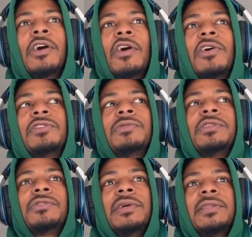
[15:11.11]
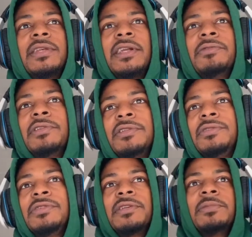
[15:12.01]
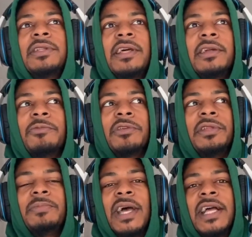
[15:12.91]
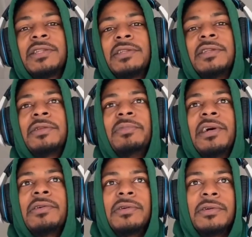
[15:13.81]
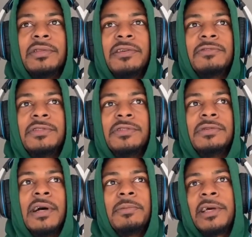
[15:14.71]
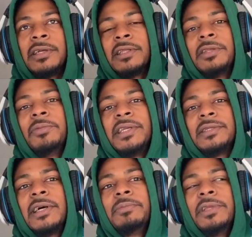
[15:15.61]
altering choice that I want to do something that I'm really passionate about or love to do, I'm not gonna let nobody stop me.